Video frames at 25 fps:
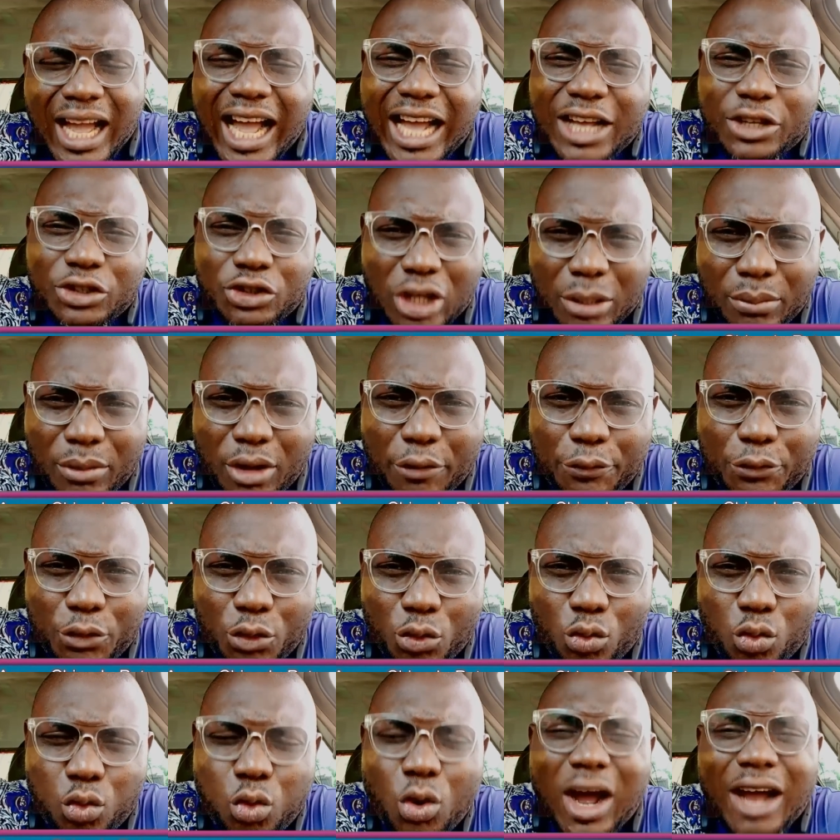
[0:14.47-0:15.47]
And some of
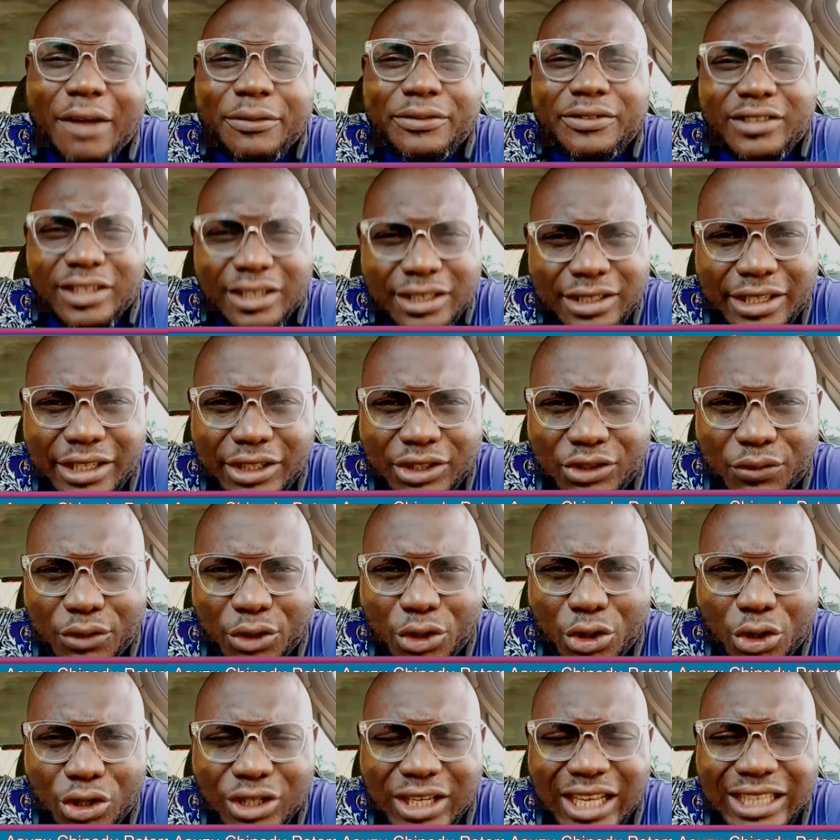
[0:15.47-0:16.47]
you who have seen this
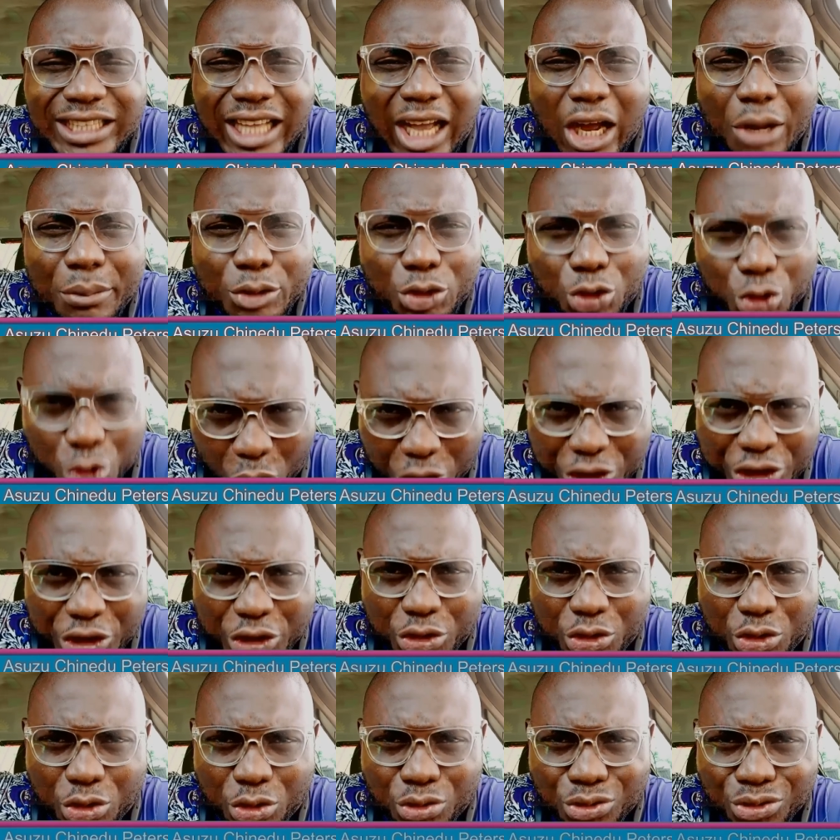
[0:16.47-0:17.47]
video that I'll be
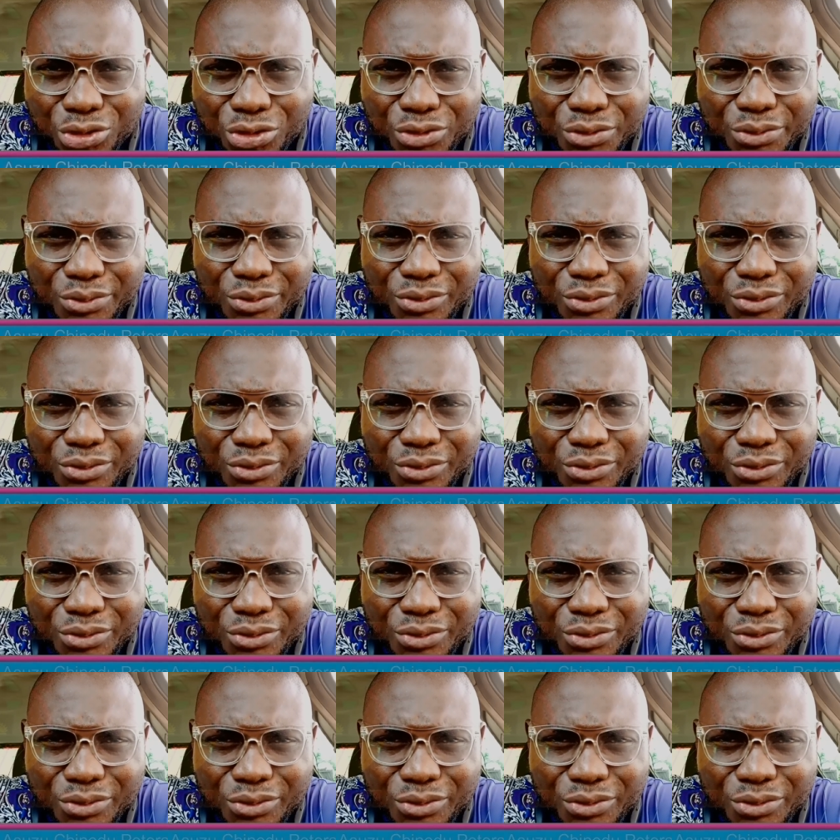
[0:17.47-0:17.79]
showing you,